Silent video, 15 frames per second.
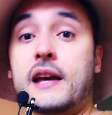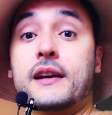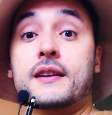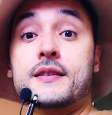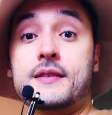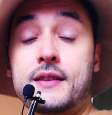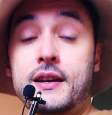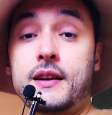a
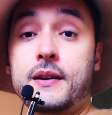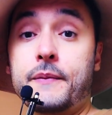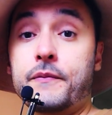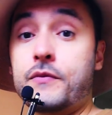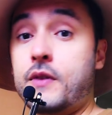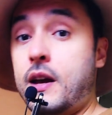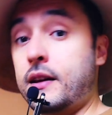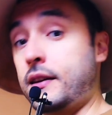city,
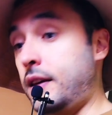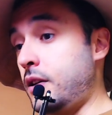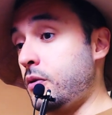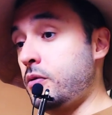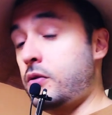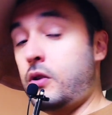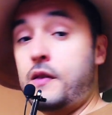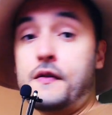a guild,
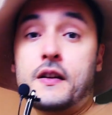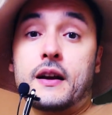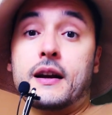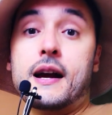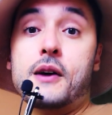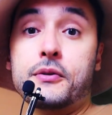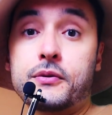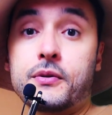or even a
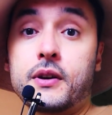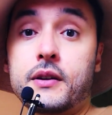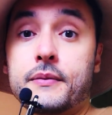country.